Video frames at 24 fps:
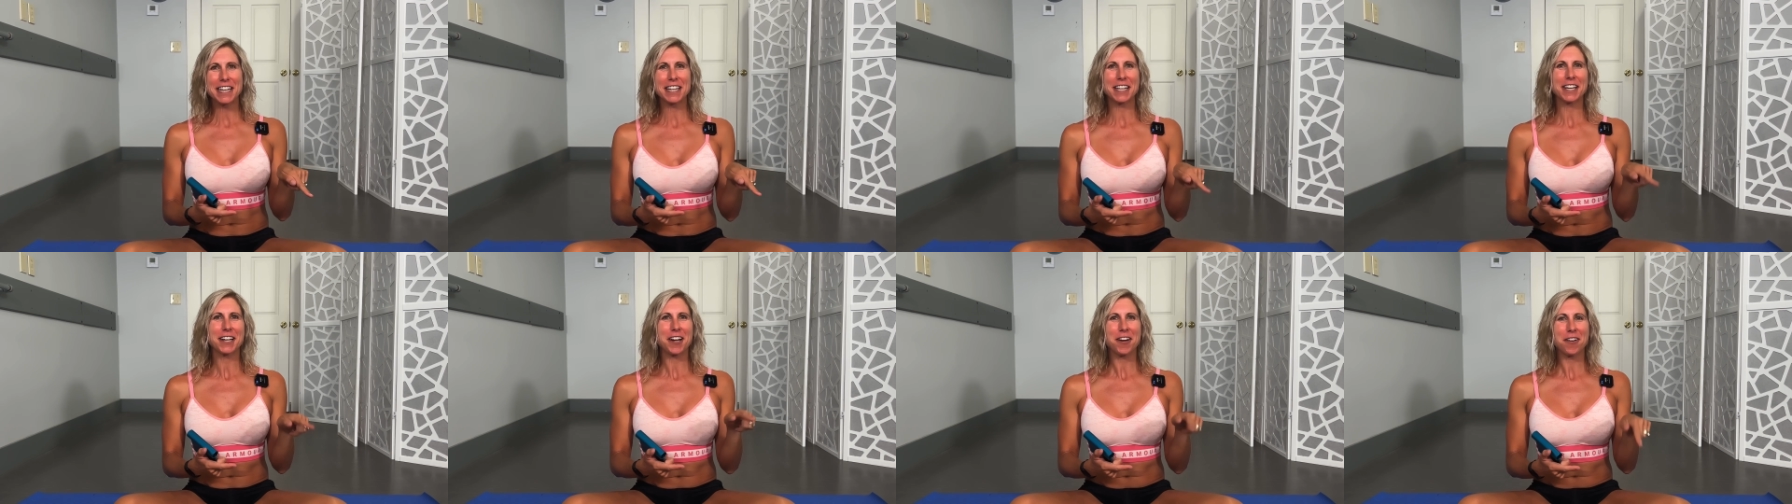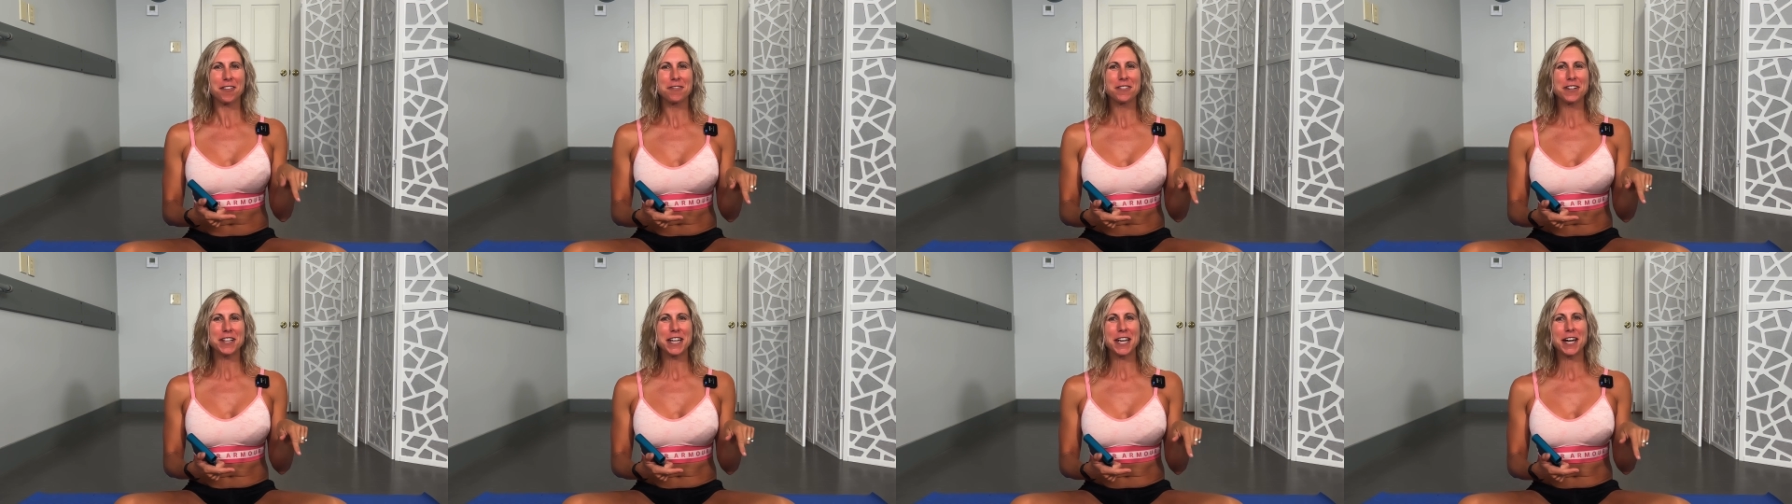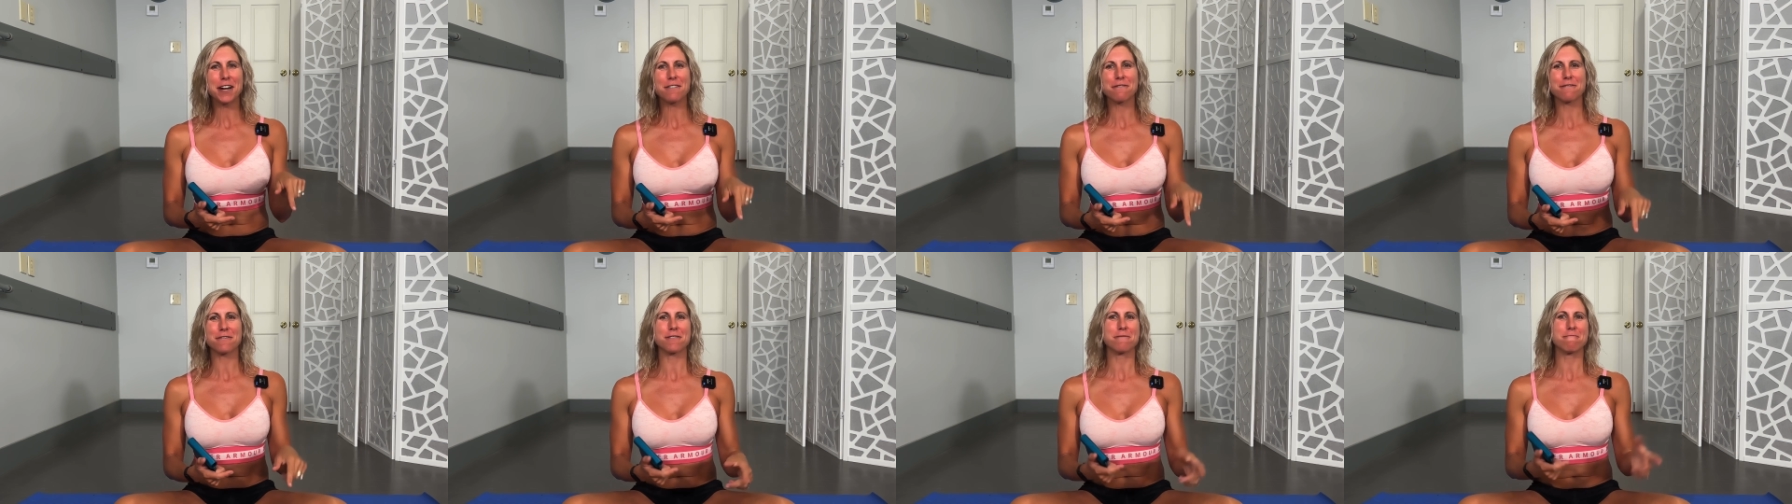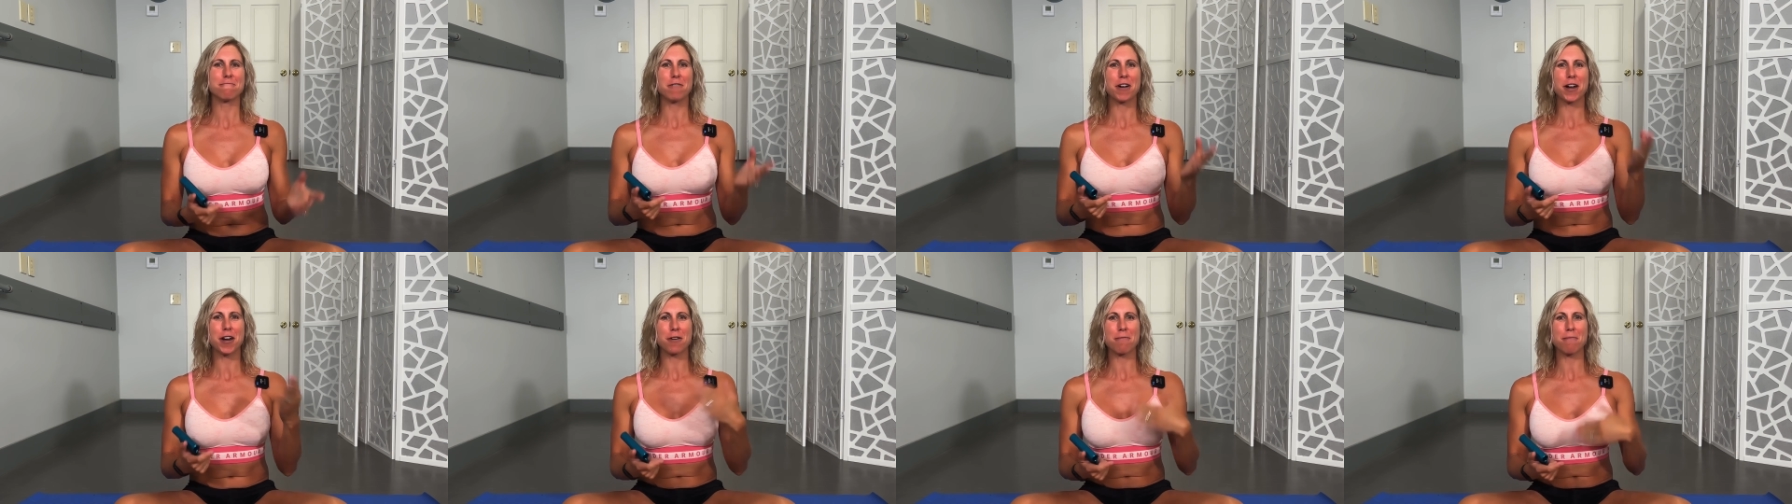Laconia from
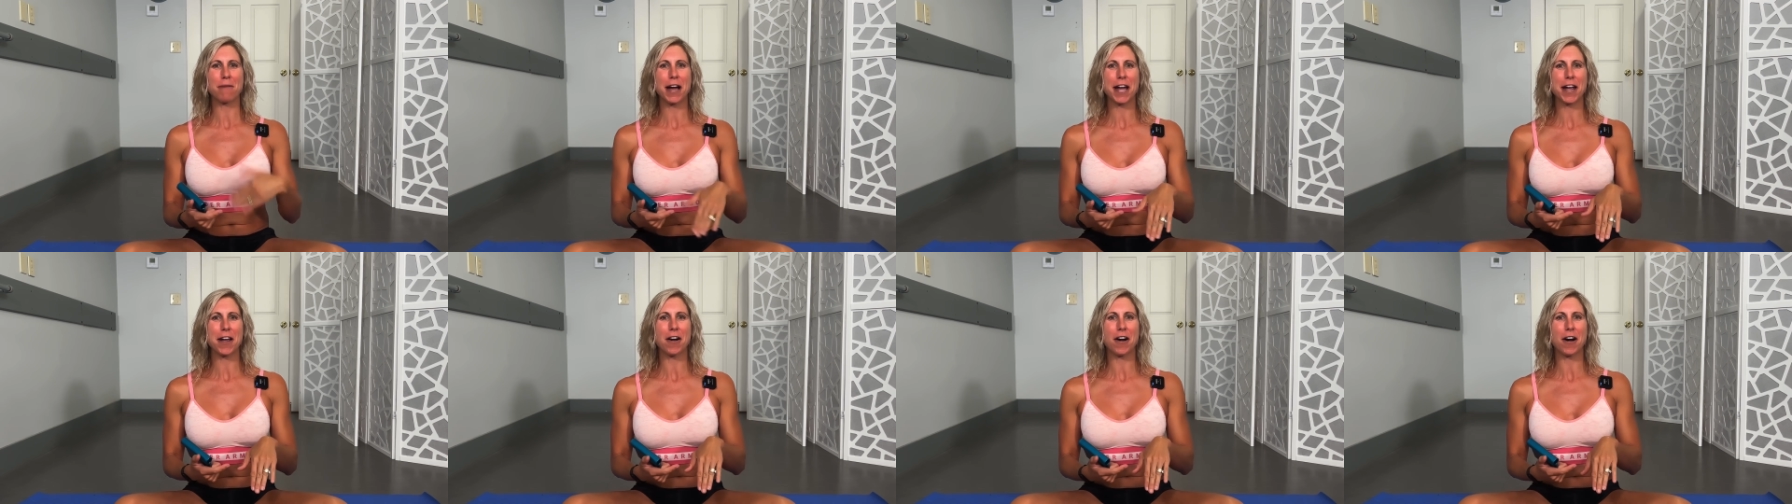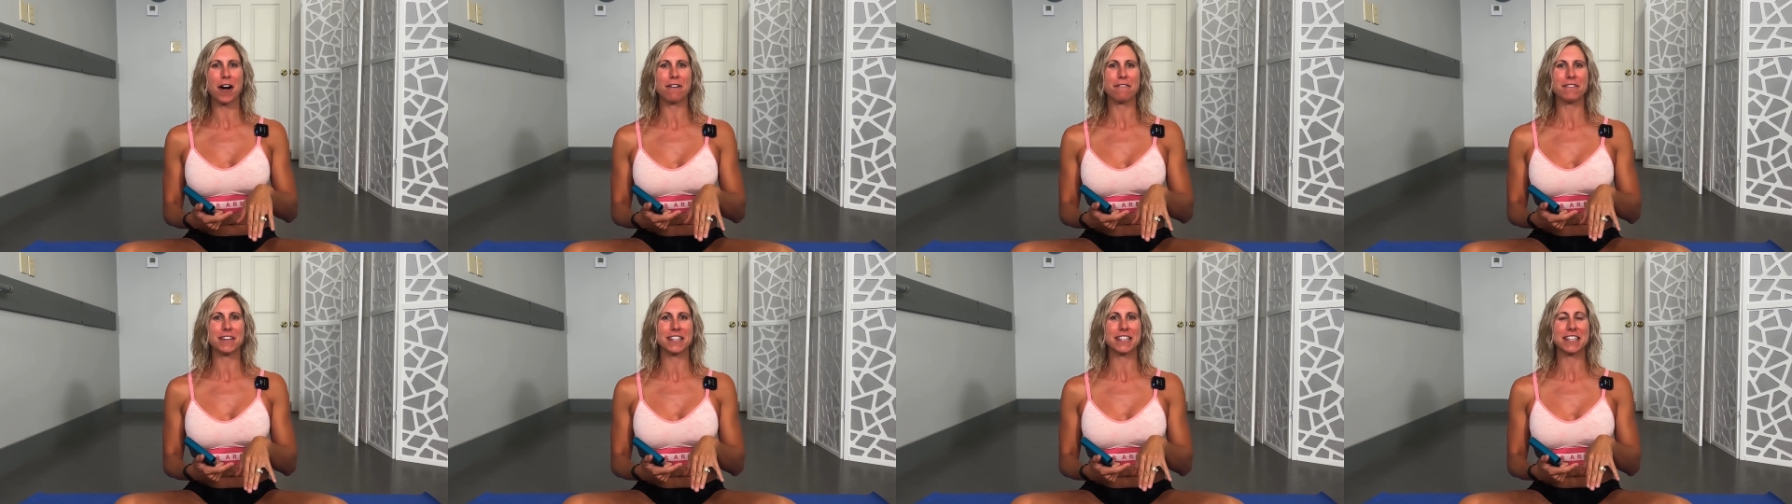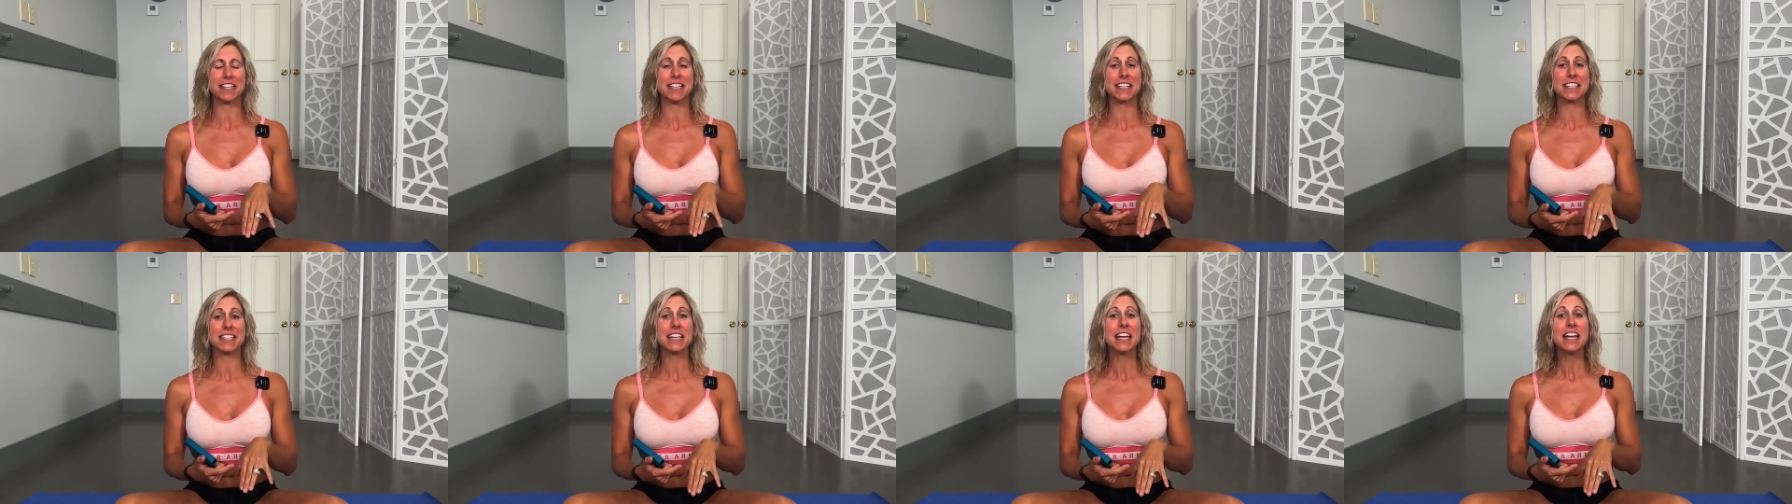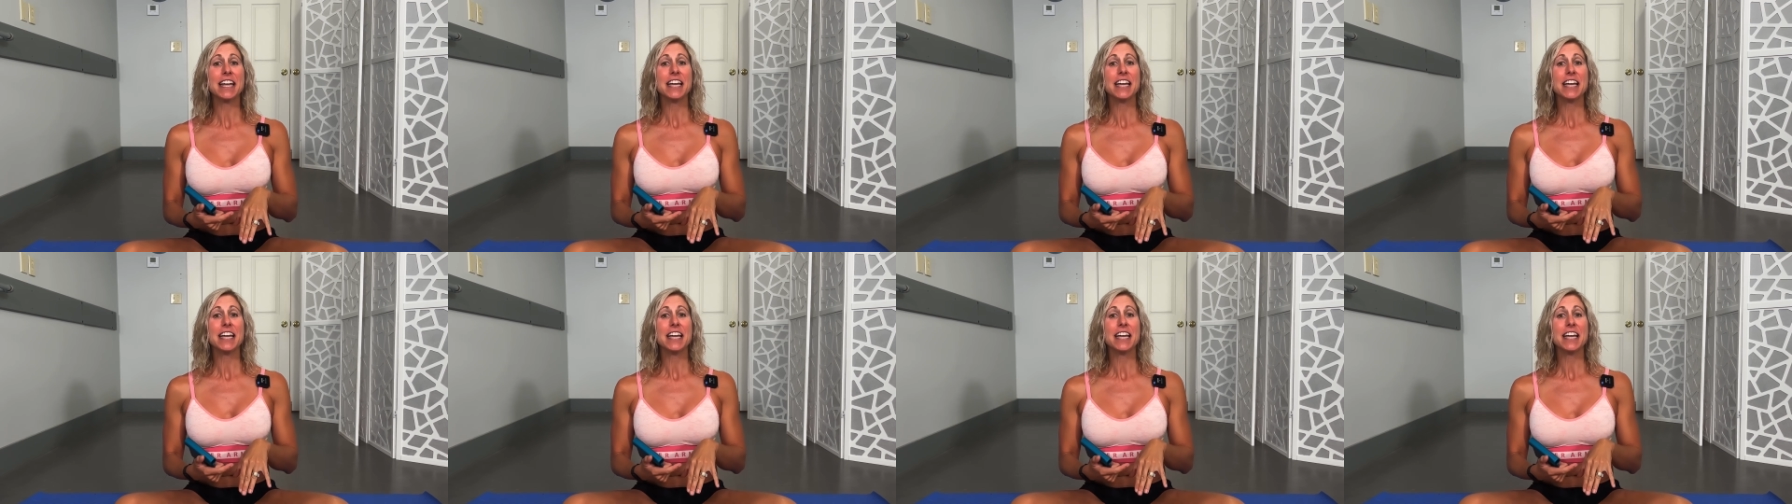where my office is.